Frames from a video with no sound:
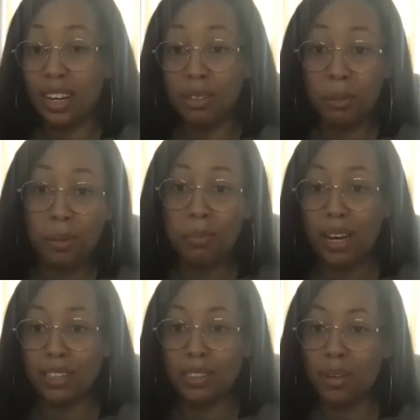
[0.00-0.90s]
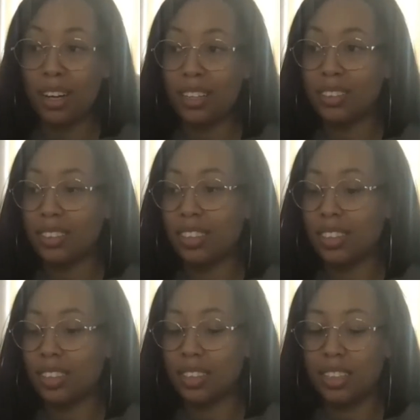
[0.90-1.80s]
how can we maximize
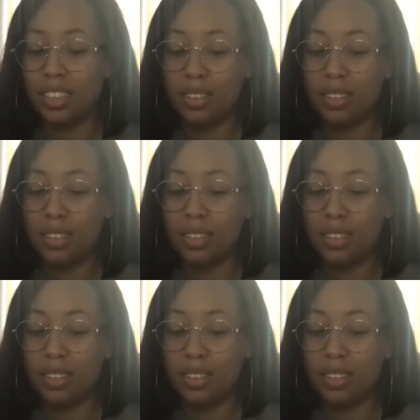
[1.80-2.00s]
the